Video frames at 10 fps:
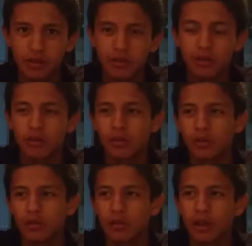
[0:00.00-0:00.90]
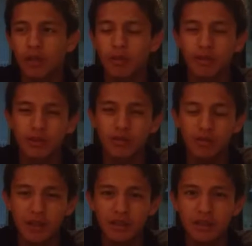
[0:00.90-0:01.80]
or how are the
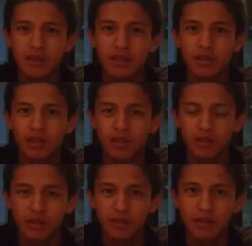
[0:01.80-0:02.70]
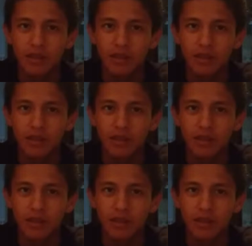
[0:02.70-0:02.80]
traits inherited.